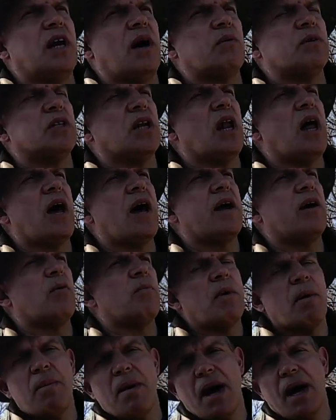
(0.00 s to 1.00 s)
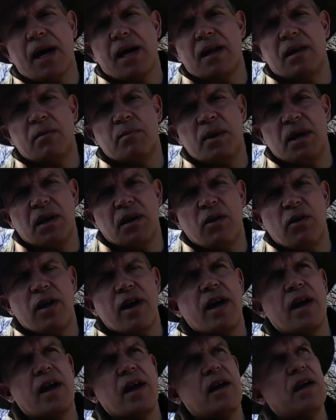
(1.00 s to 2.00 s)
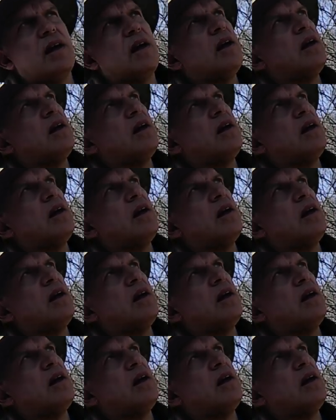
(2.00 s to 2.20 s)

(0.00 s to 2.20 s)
I was lying on my back in the middle of there